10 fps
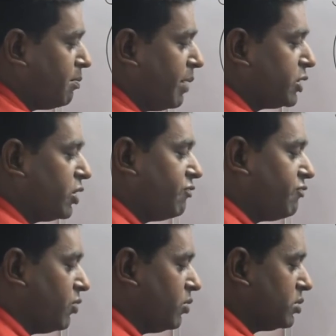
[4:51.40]
by
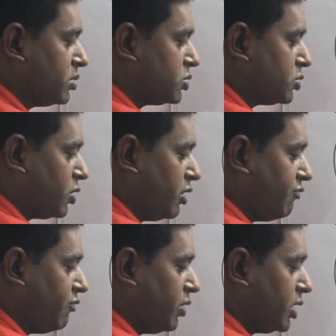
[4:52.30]
24, so
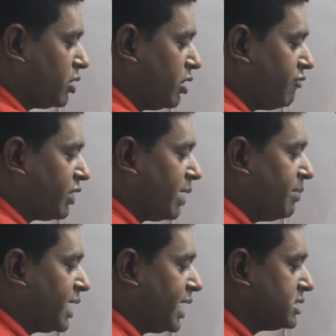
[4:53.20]
24 and 24
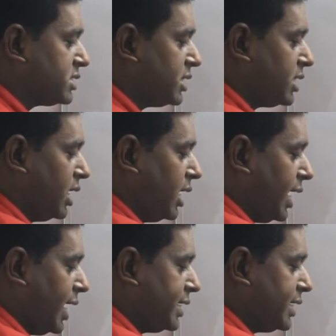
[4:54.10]
can be cancelled,
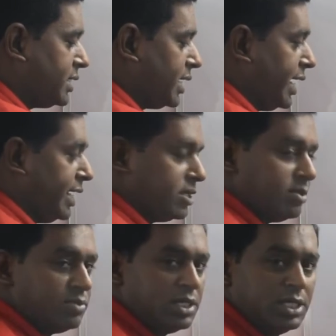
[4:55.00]
I'll get 8.
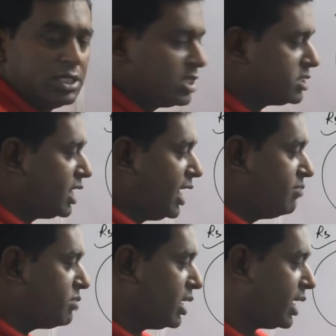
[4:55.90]
The
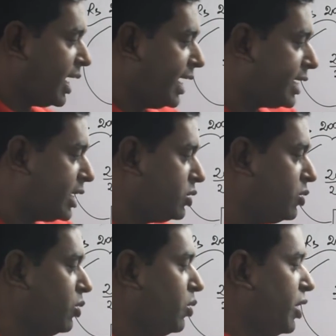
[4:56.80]
same thing I can
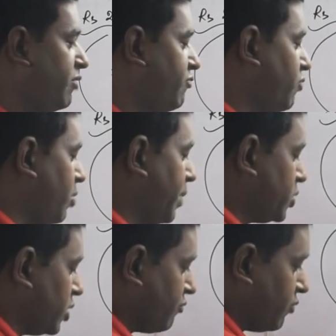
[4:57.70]
do in 4 by
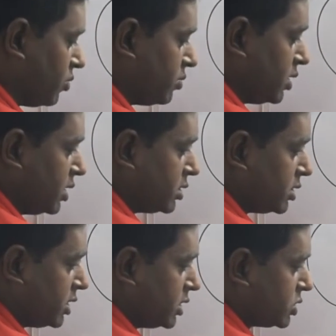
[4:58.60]
24,
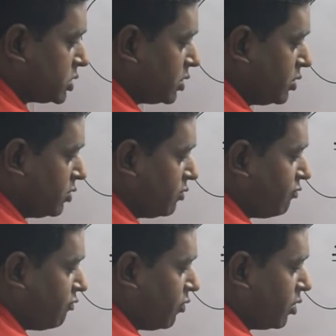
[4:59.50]
that is
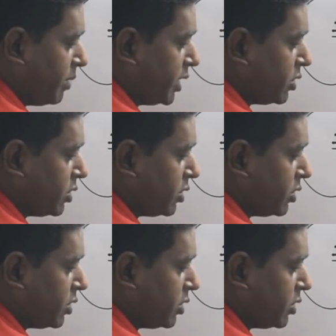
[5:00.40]
4 by